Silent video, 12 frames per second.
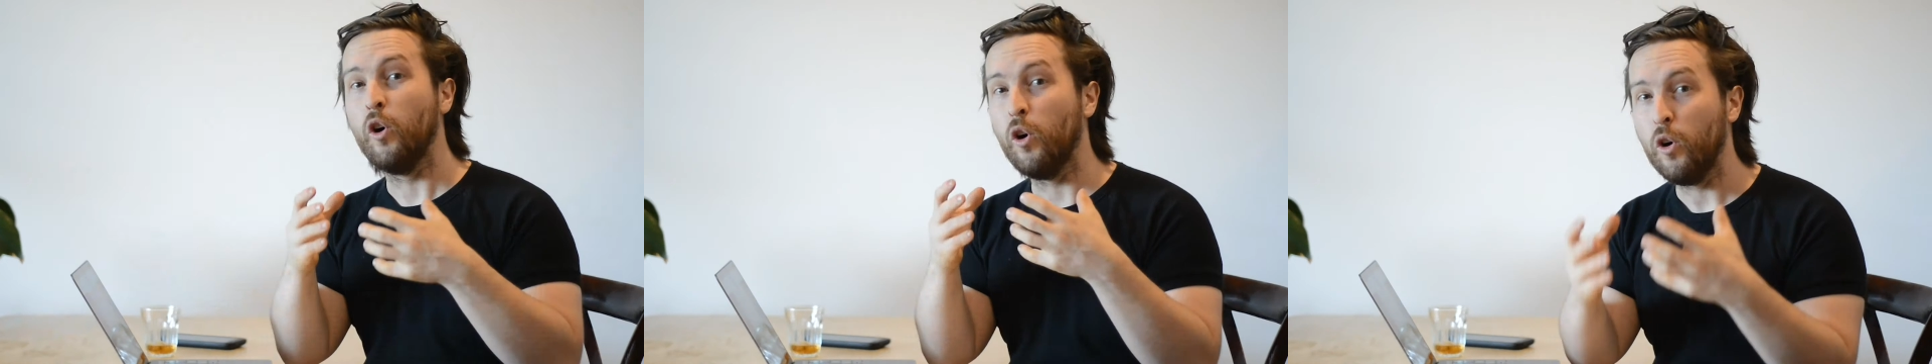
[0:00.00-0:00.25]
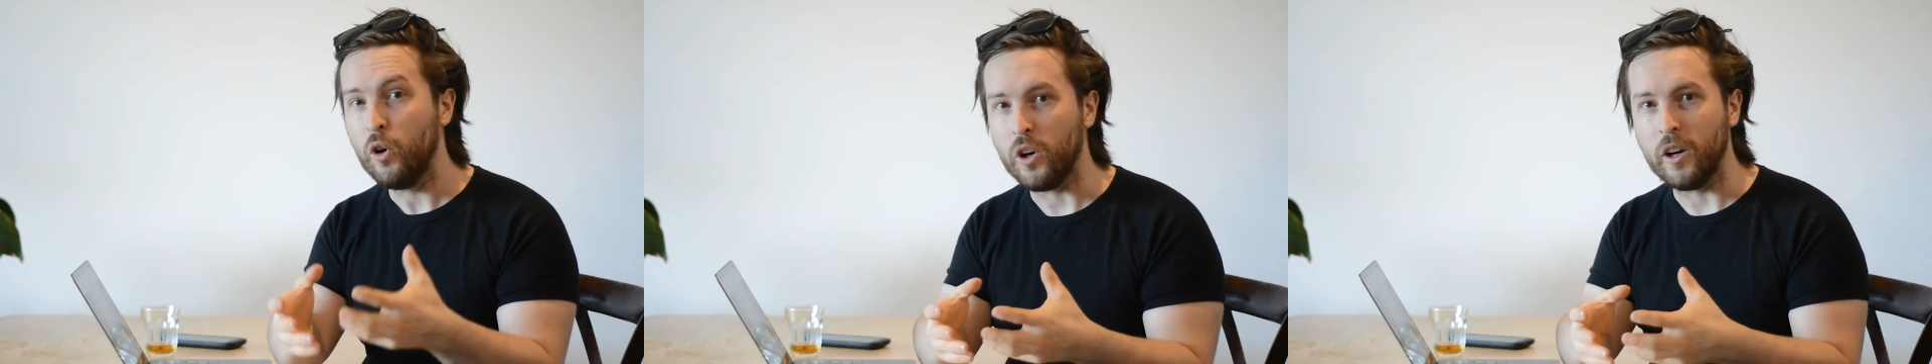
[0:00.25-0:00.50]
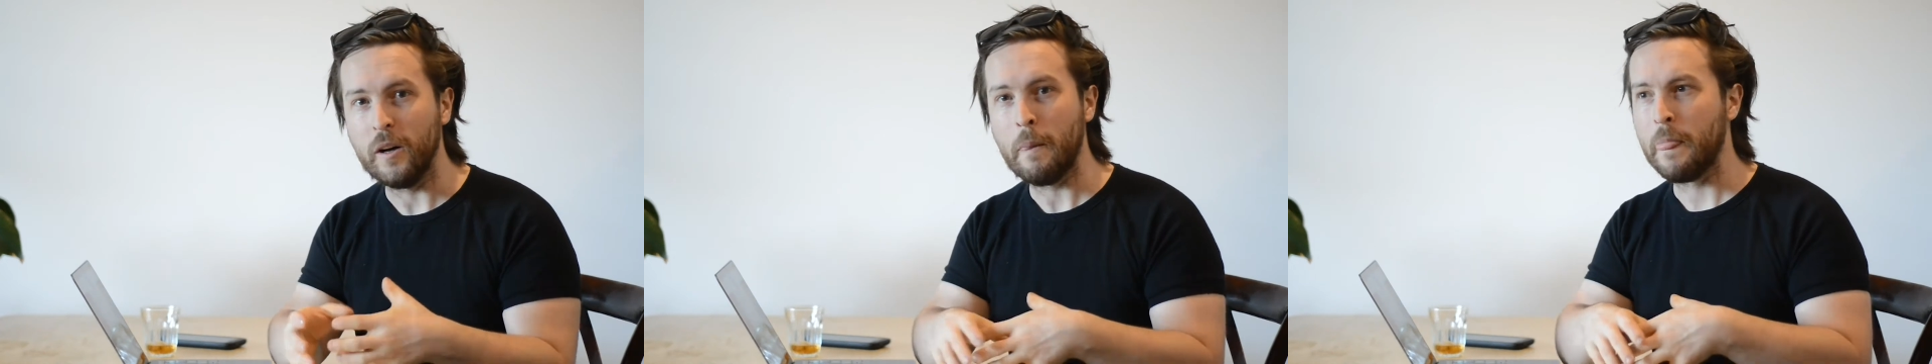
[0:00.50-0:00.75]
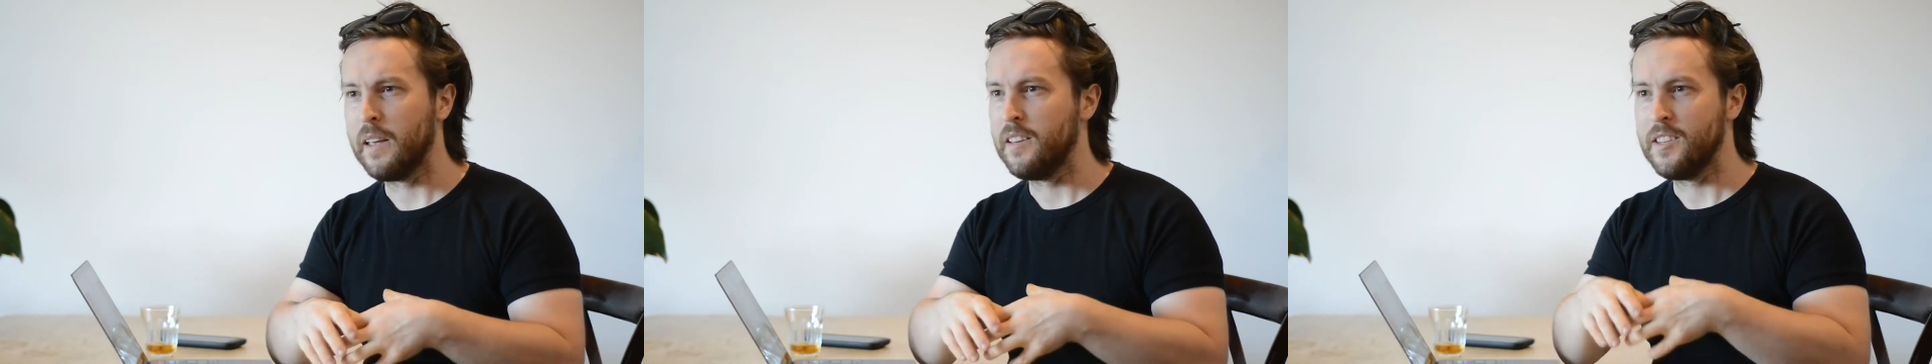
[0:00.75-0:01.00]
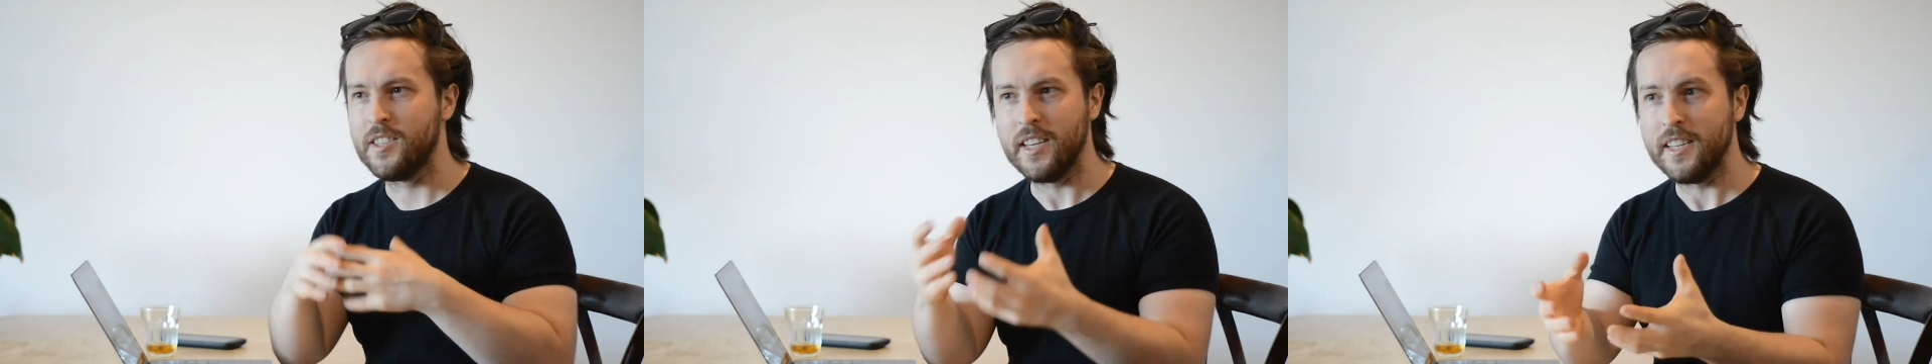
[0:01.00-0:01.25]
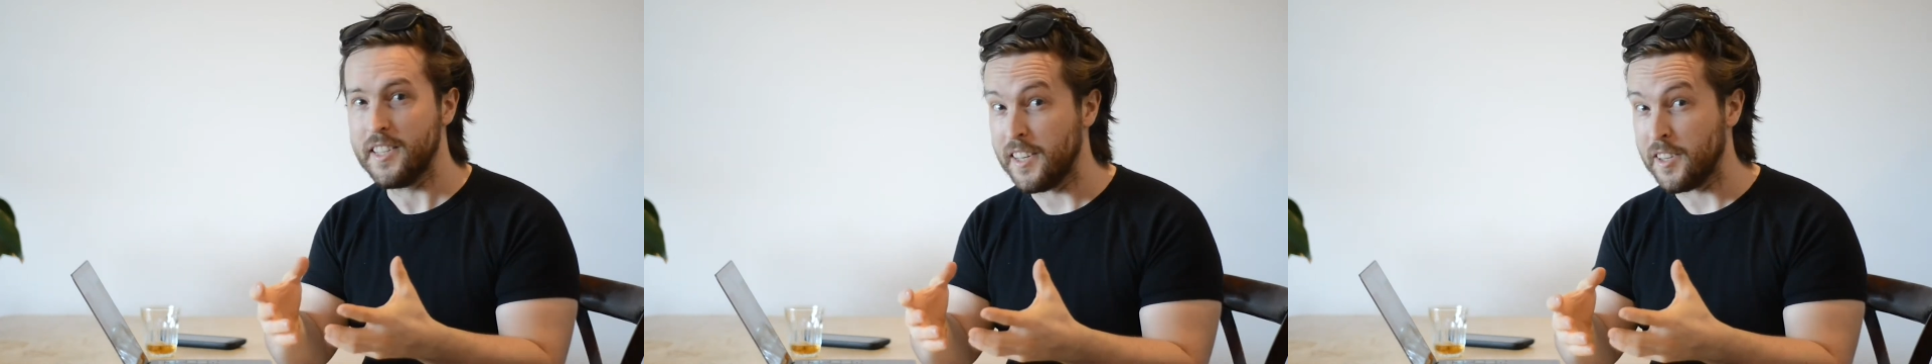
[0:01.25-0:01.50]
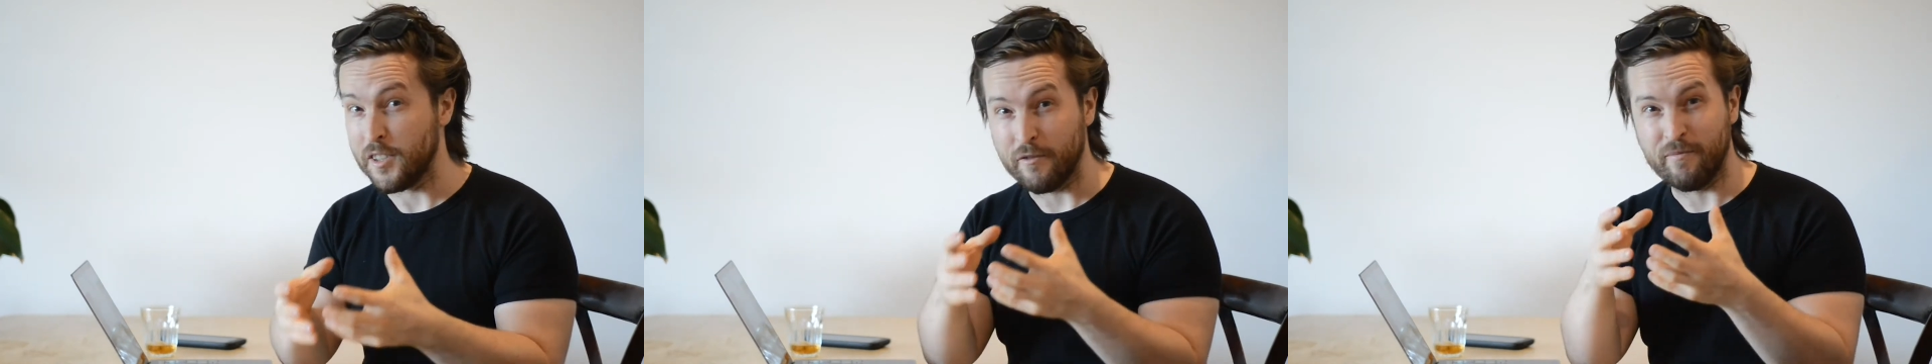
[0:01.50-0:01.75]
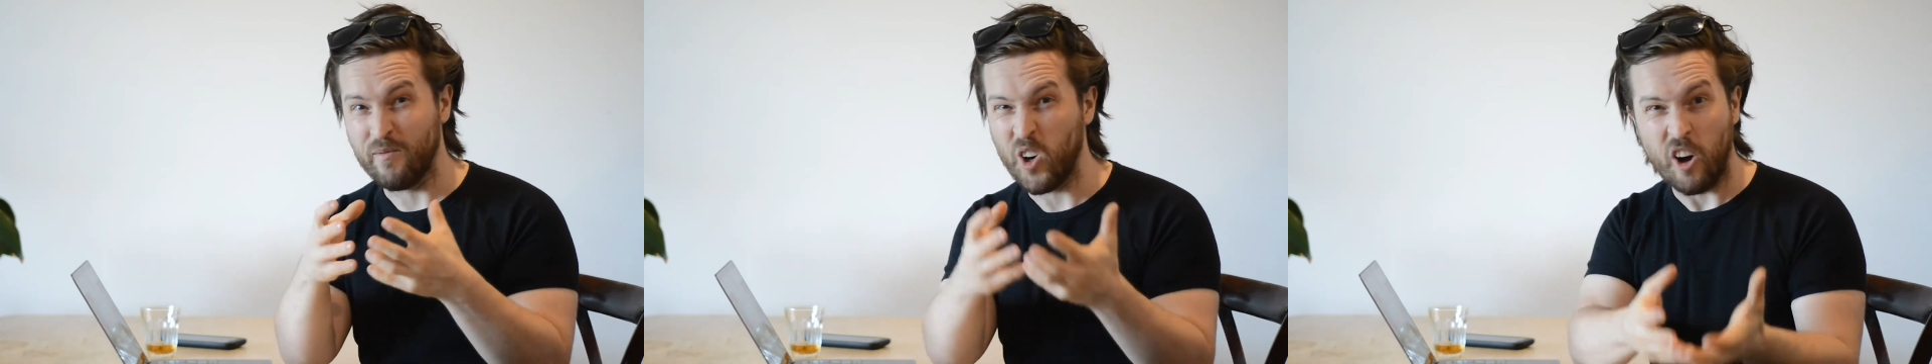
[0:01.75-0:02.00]
or 60 cents
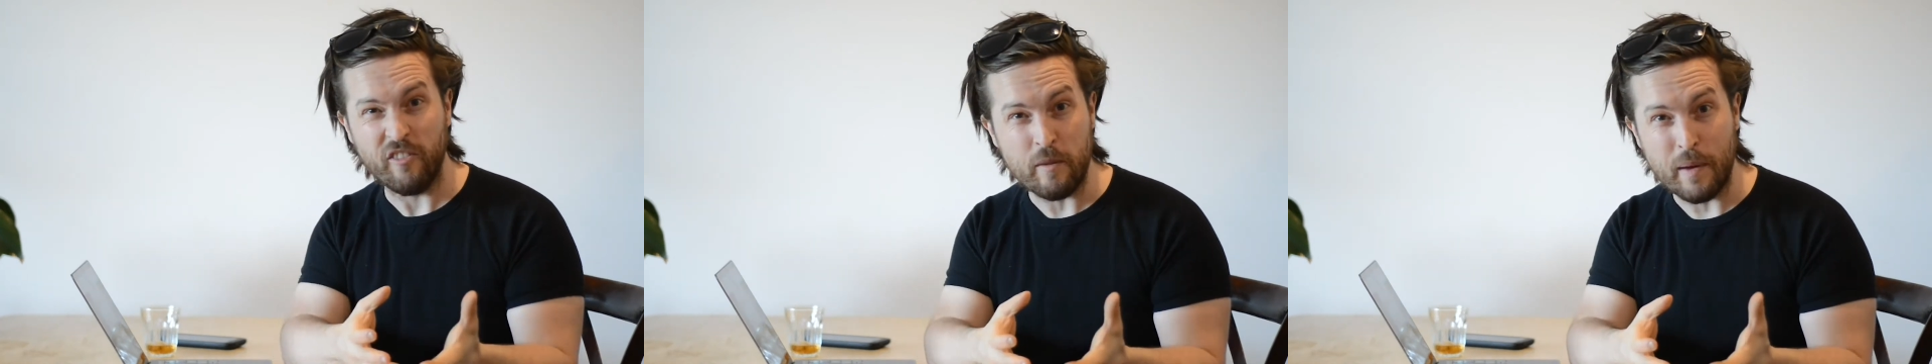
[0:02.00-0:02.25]
of coffee